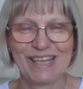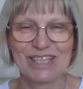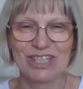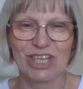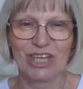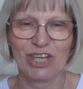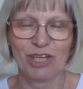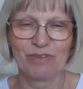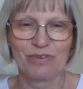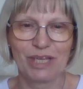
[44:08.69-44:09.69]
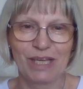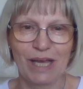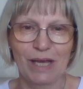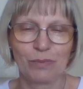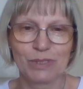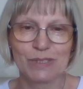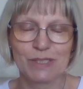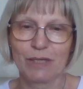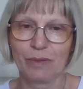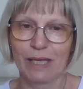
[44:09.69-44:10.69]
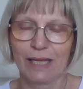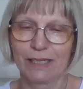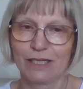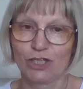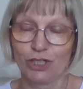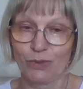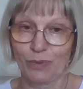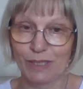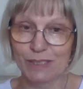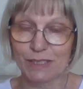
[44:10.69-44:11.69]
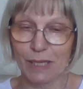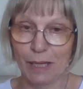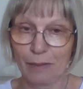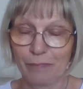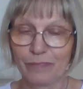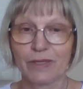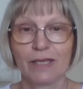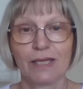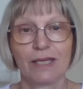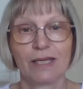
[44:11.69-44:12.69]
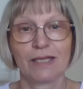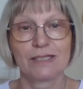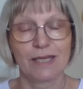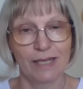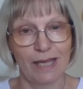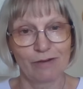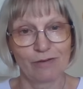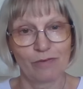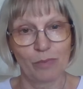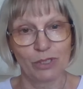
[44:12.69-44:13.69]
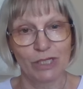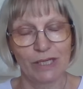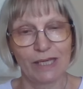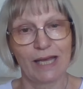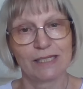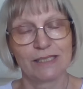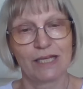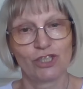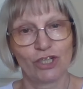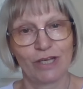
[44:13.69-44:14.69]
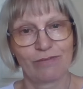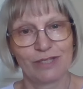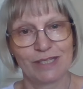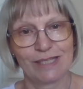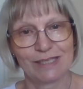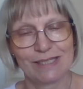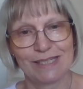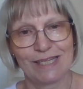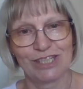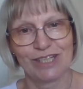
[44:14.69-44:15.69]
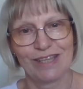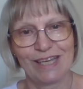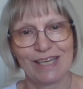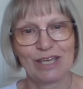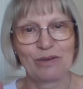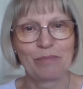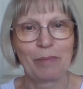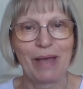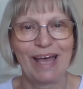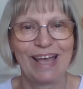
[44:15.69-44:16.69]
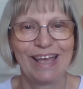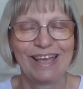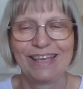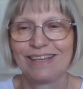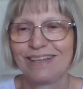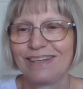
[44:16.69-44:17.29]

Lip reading: So hopefully I will see you again in 2 weeks time. Take care, everybody, and enjoy every single stitch. Thank you. Bye bye.